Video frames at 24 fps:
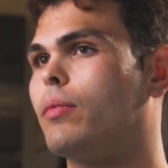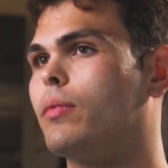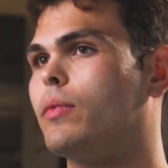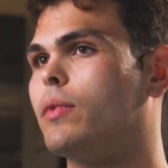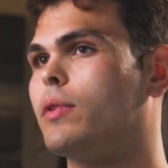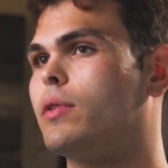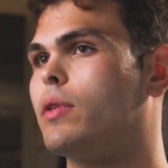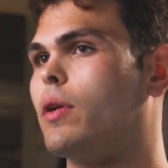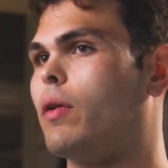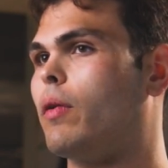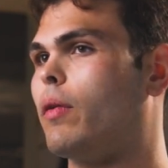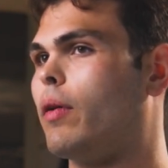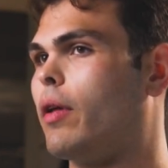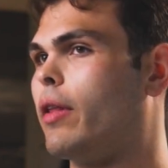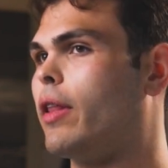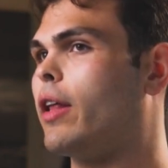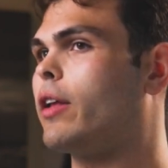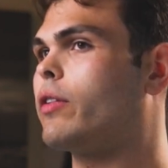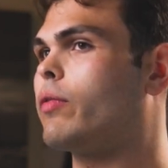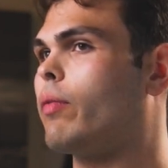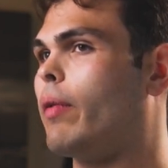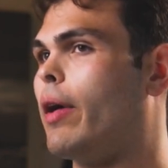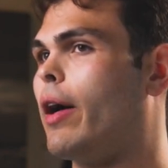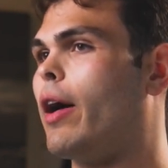So
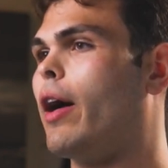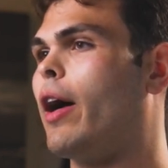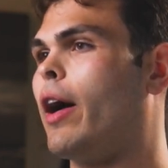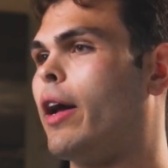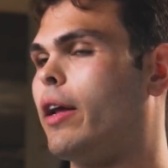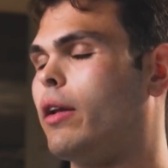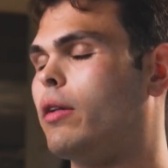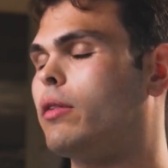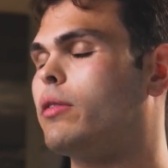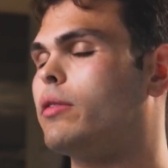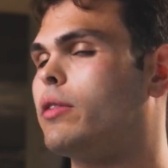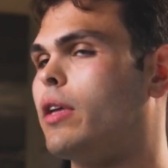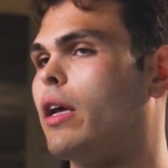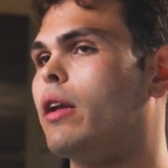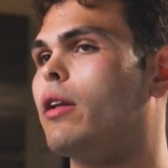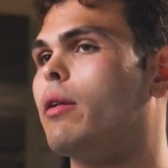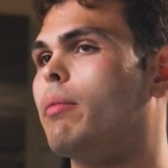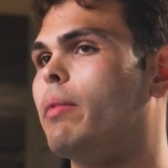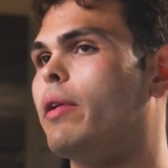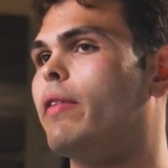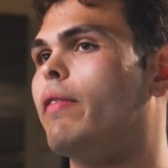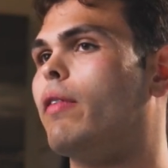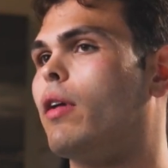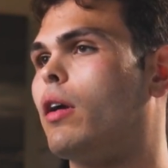that's why I tend to
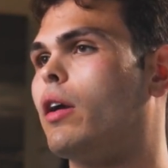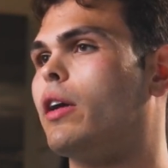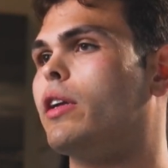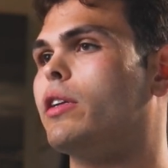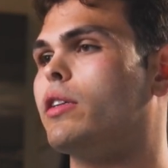be very